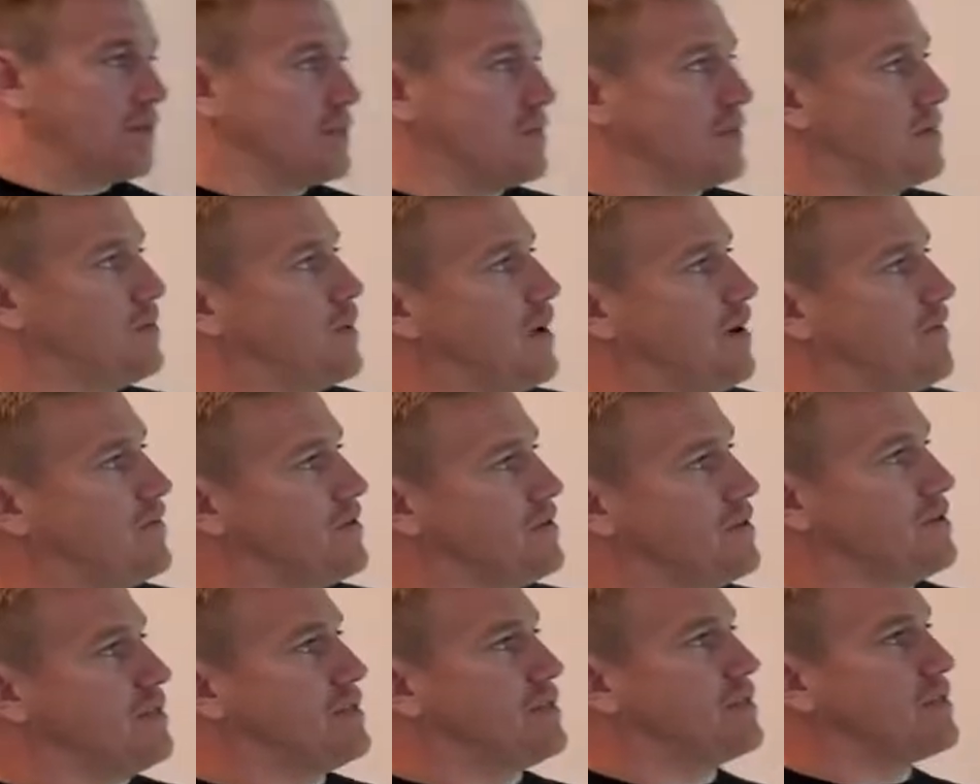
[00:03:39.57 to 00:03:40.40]

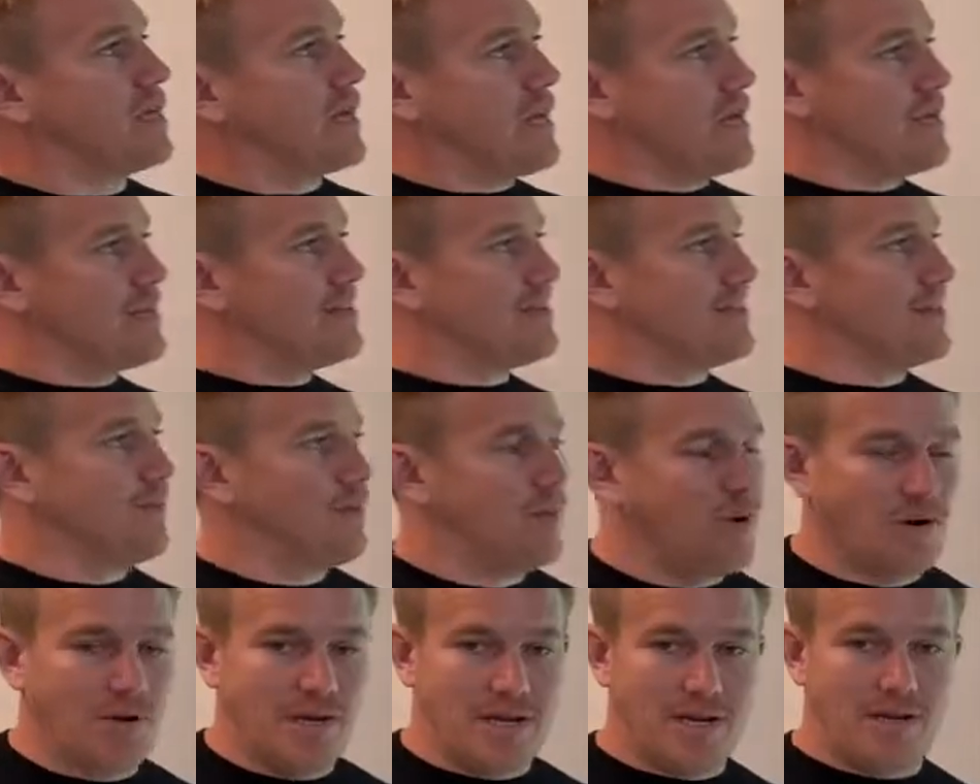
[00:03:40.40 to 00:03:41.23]
pathogens, they enter the
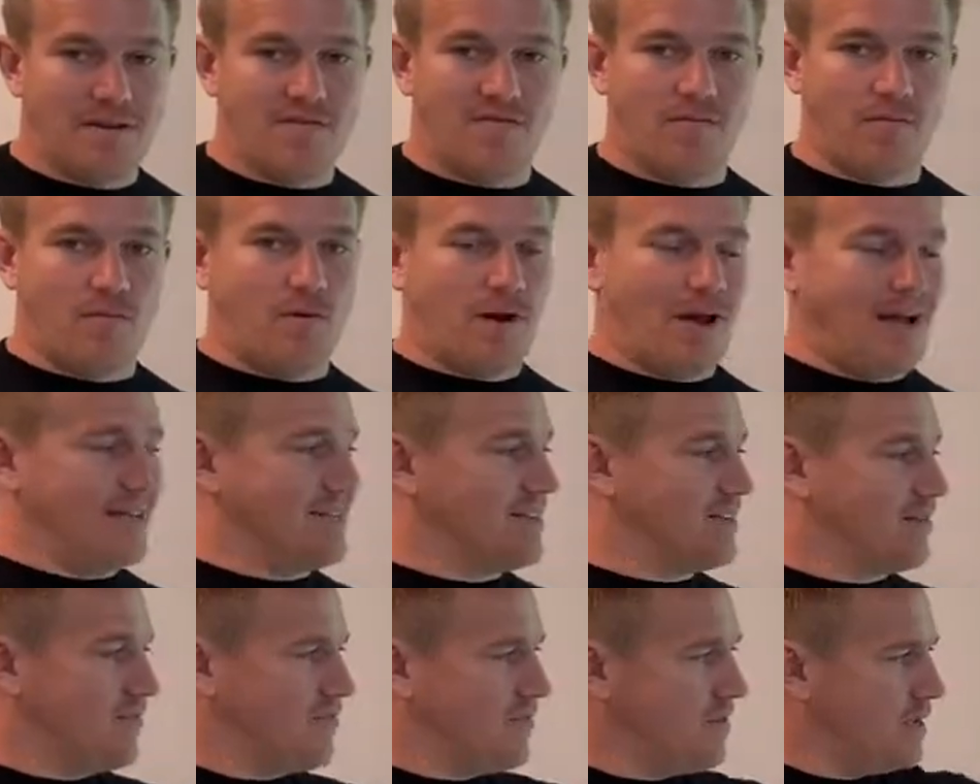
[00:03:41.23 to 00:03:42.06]
body in different ways.
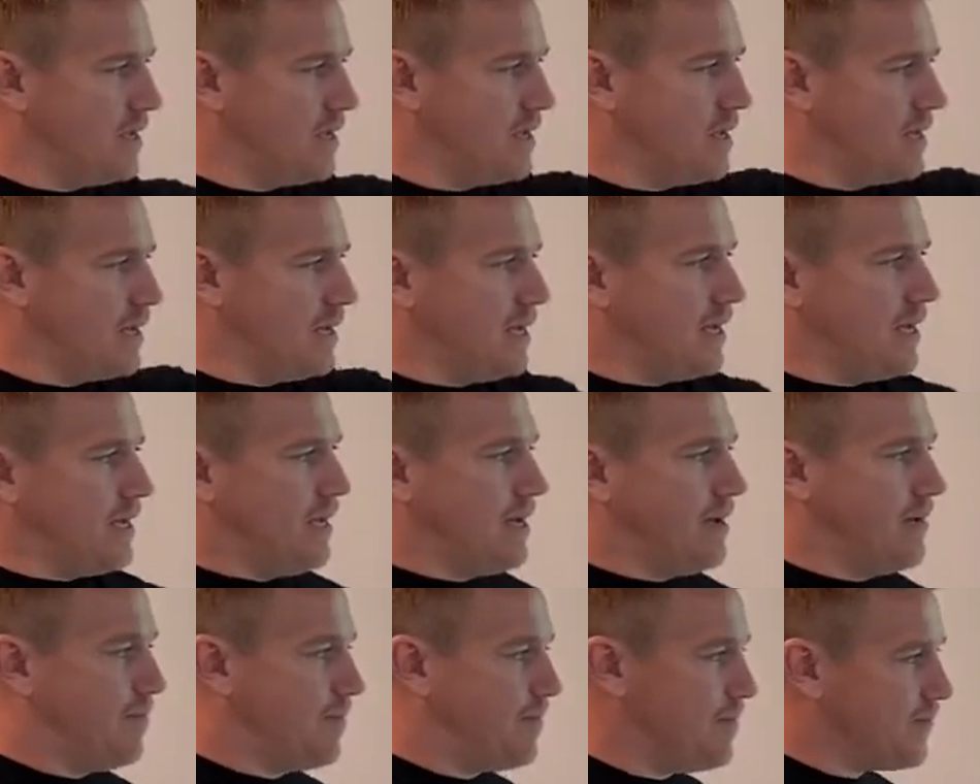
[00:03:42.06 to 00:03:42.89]

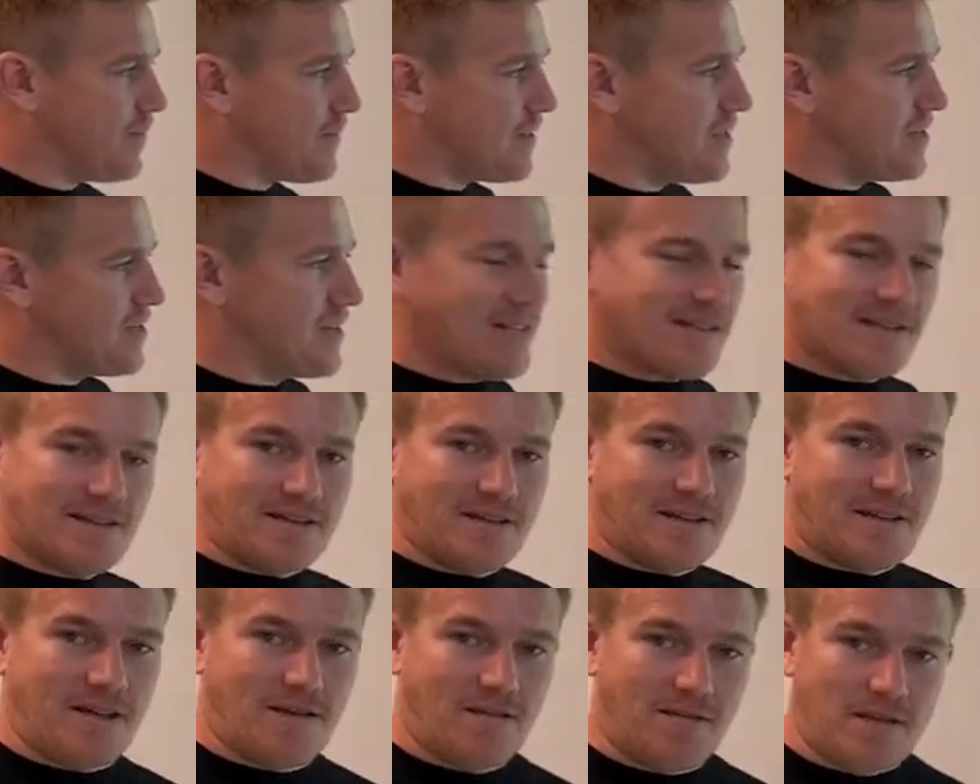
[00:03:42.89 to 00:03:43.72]
I've censored
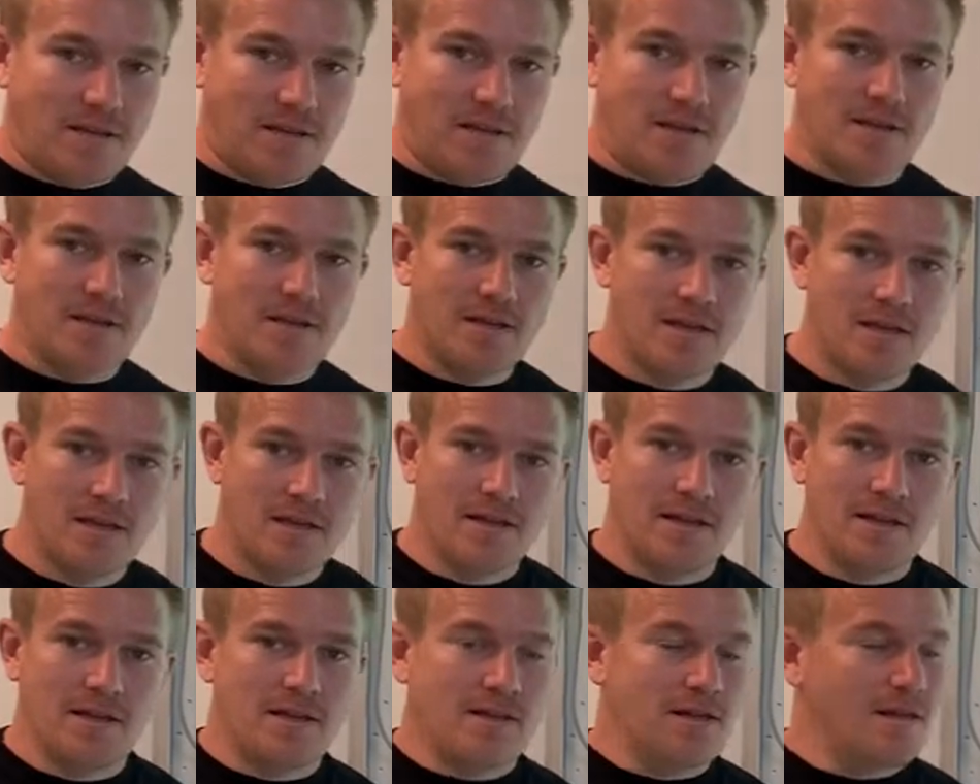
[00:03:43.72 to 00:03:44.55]
out
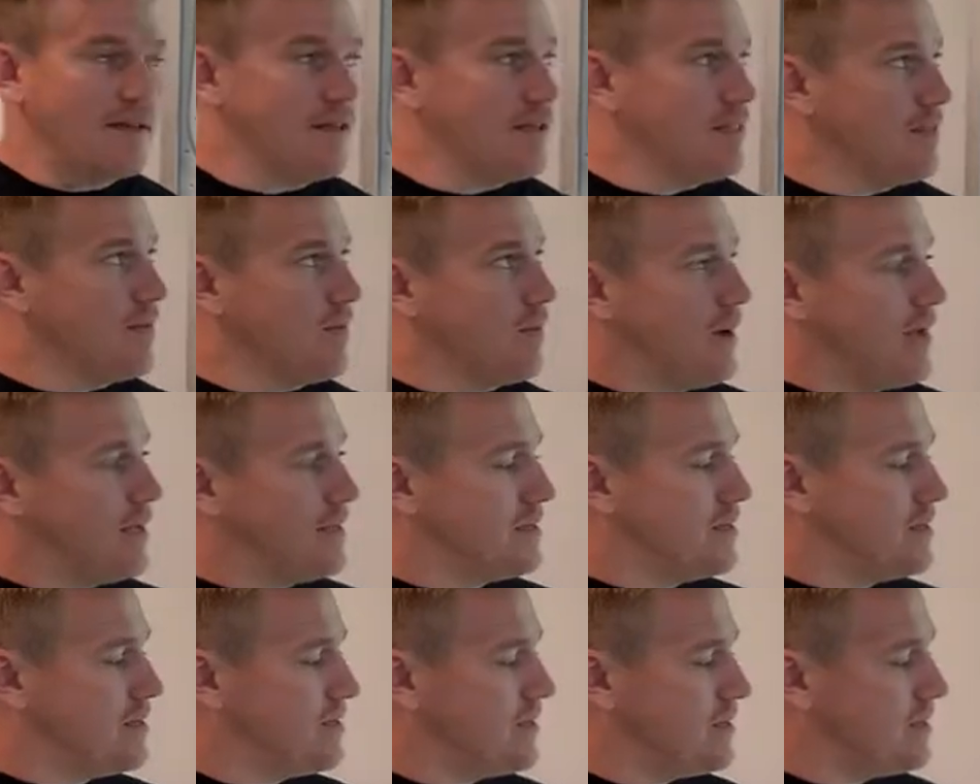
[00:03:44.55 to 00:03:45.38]
the
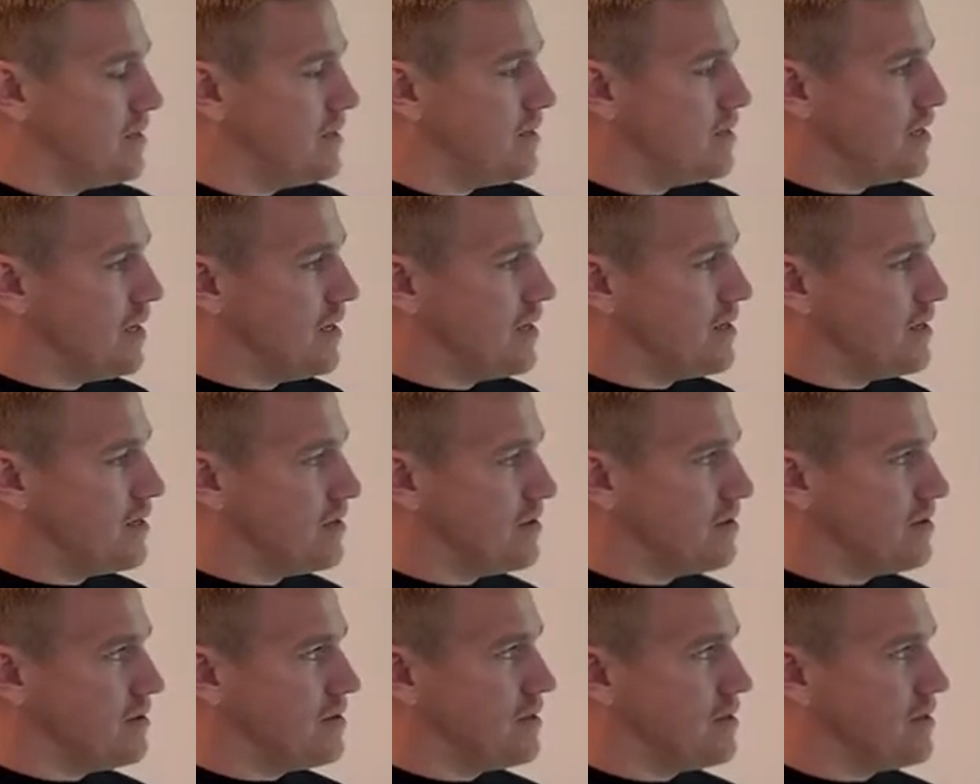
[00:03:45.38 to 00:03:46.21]
man's
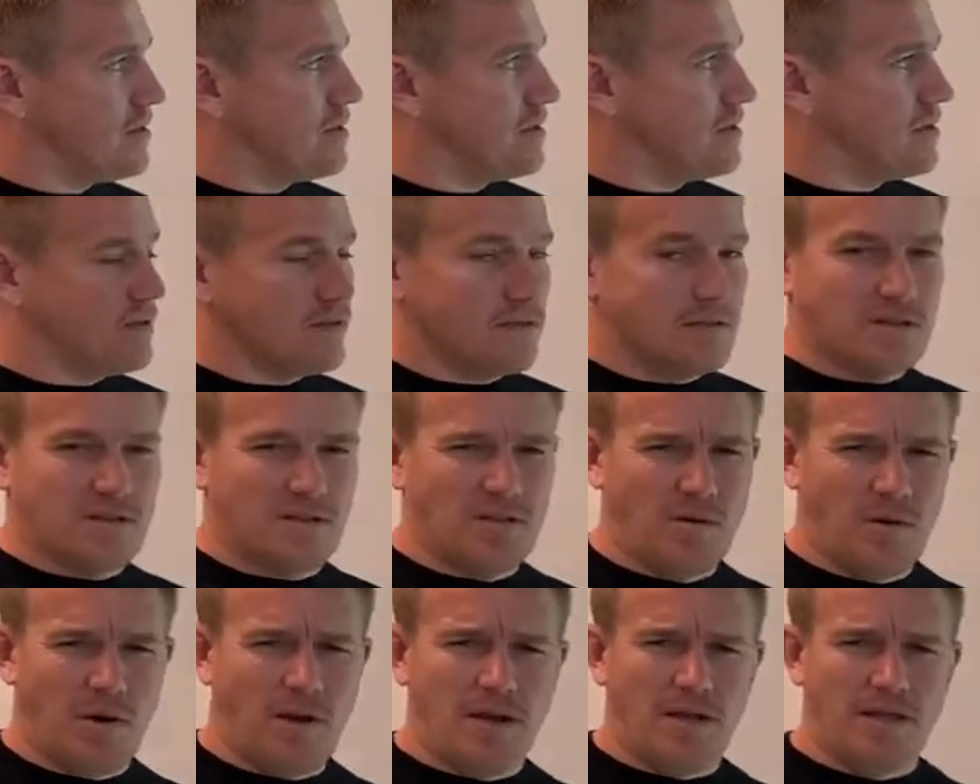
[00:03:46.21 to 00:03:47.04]
genitals just because it's
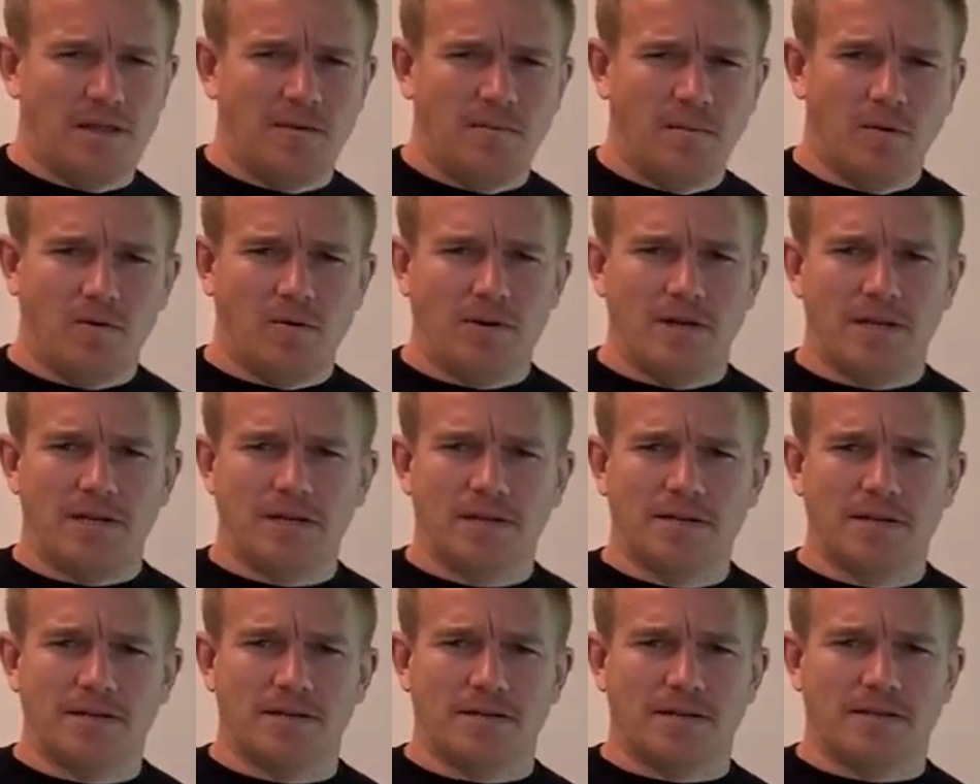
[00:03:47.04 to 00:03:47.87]
too early in the morning
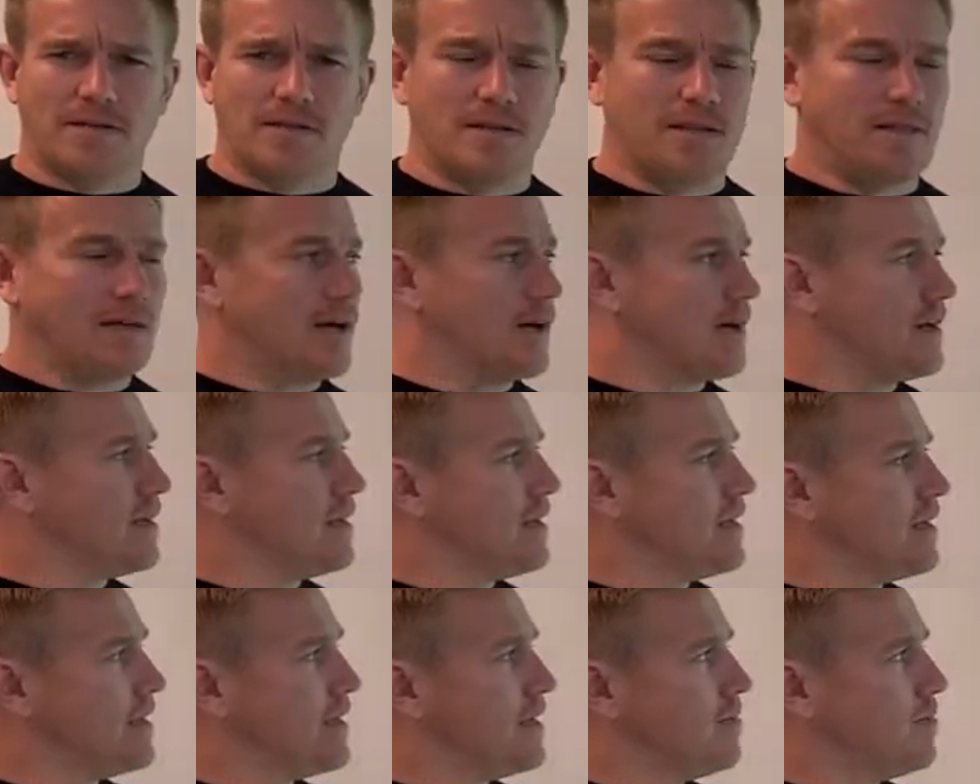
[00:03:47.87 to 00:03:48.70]
to see that.
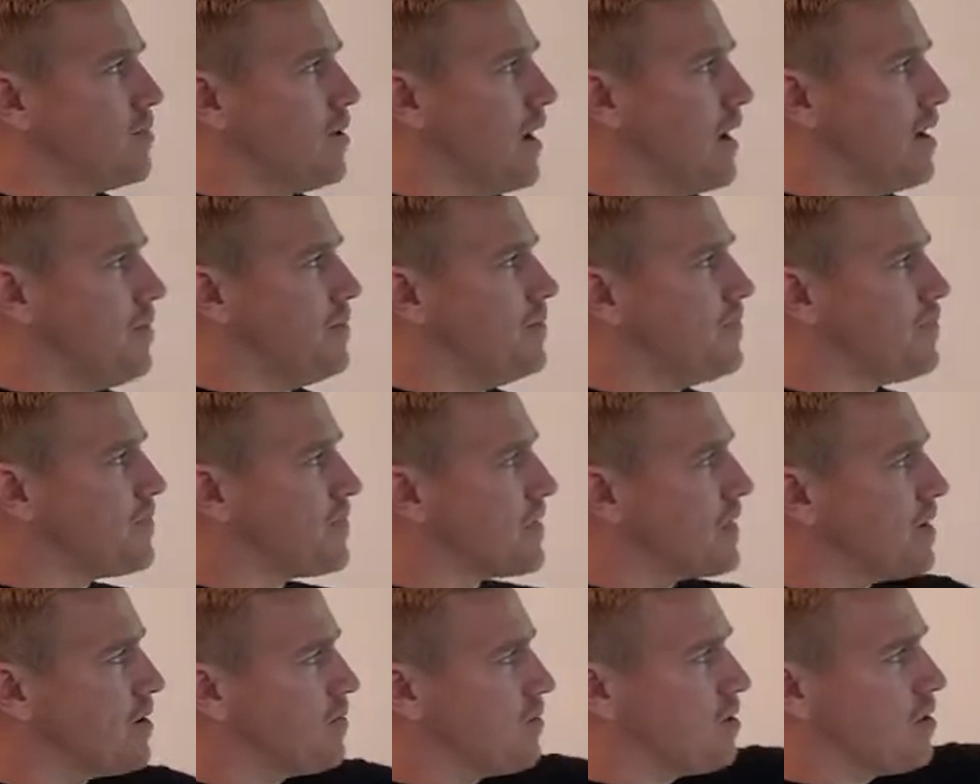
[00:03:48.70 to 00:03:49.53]
But
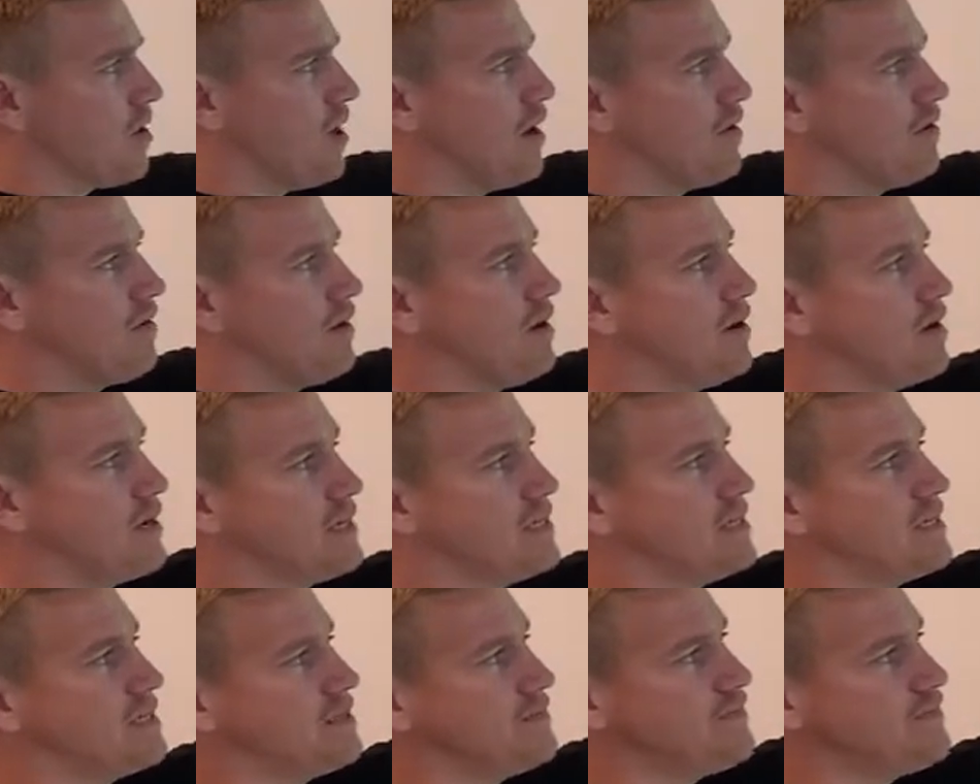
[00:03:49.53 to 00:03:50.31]
we've got our eyes,